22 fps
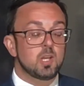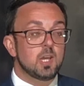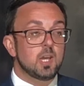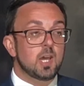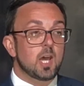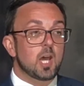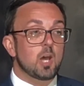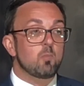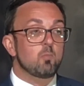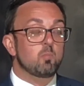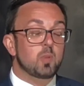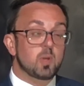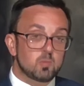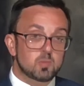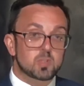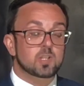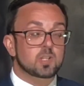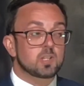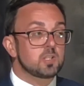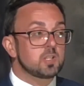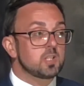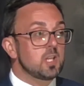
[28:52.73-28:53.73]
But it was the
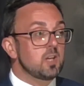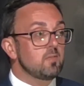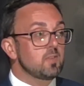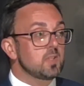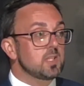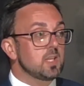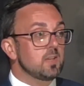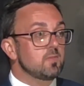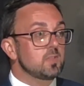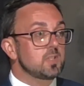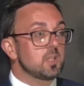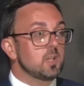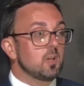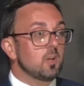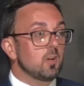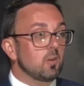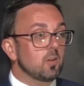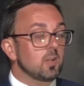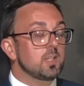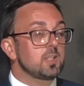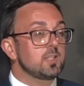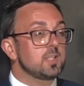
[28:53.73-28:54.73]
Conservatives
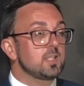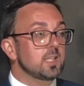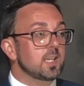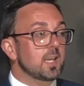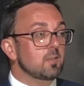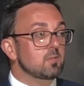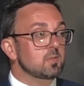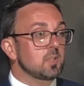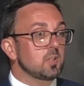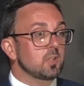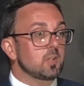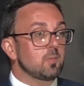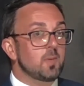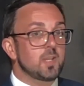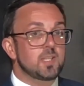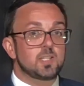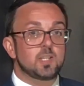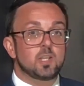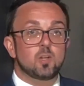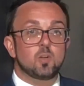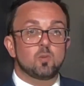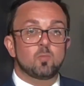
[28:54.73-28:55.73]
on Leeds City Council at
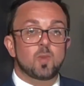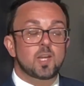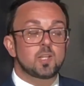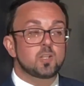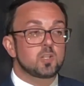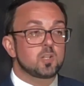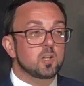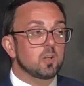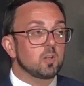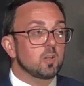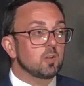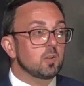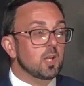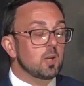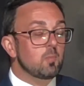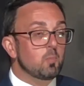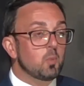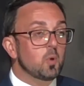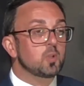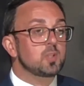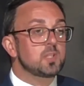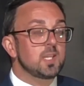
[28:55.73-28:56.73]
committee who made sure that they
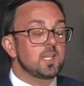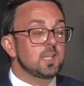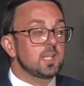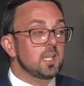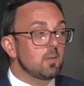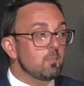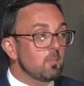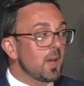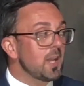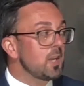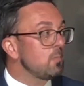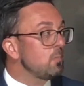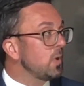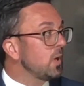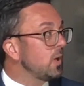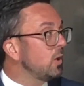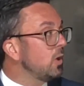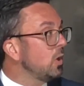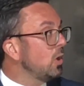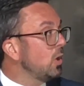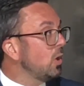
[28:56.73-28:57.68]
put in the amendment